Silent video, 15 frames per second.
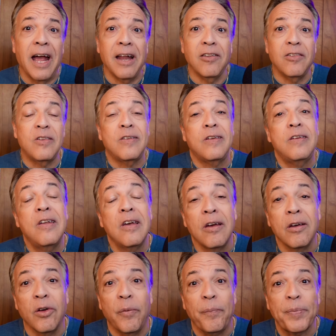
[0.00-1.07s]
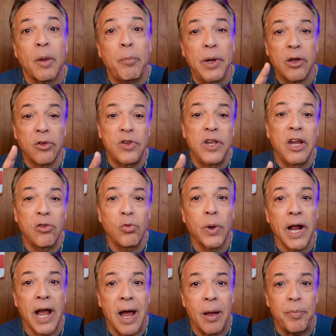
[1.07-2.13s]
And still, because here's
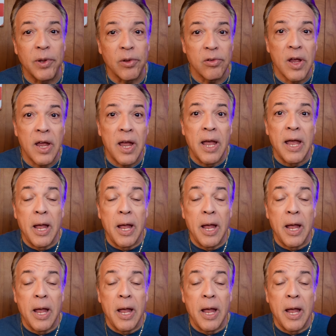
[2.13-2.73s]
what happens